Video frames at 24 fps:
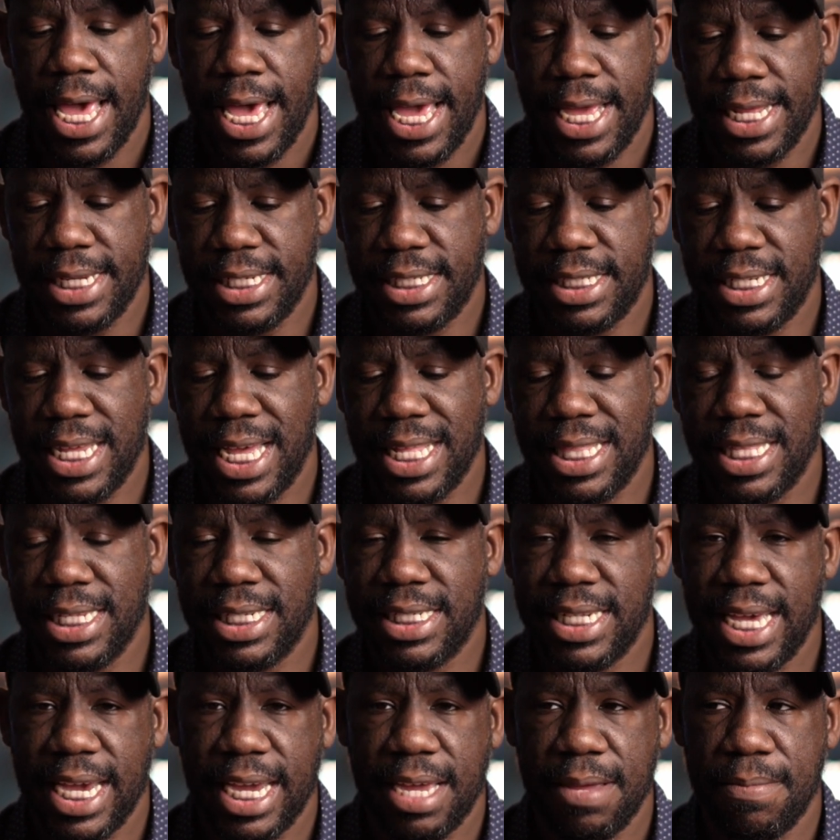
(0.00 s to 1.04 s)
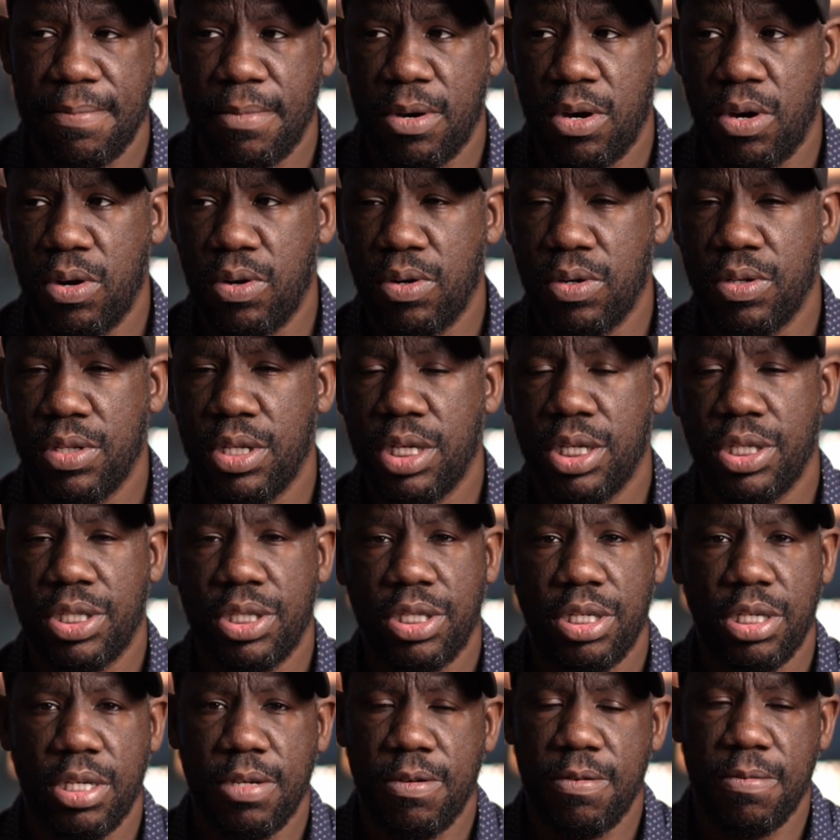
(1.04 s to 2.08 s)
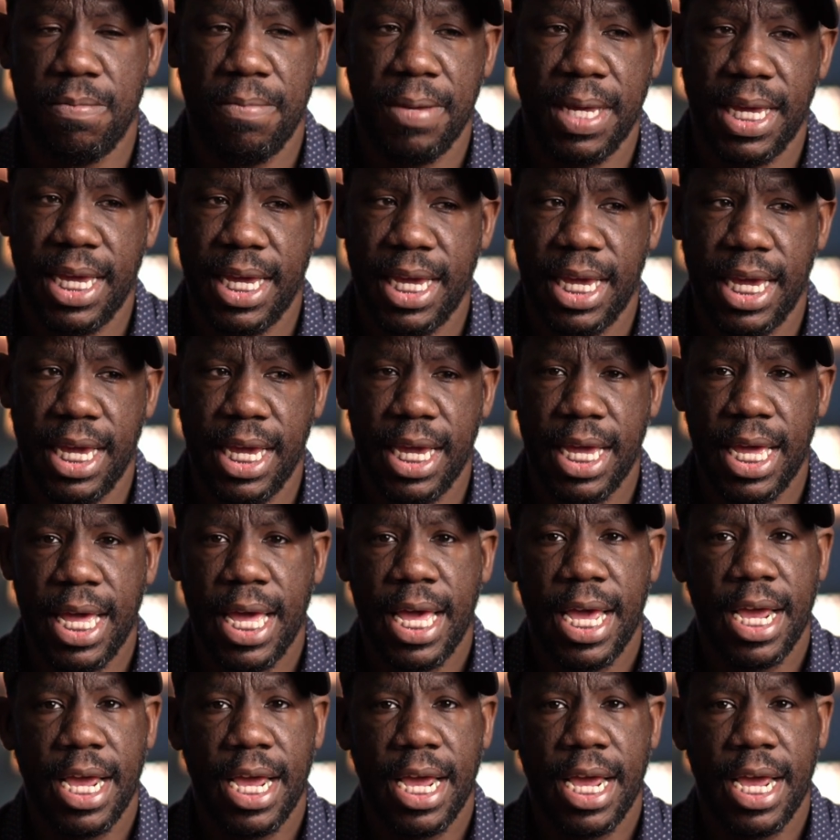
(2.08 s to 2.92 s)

and set the second mode to be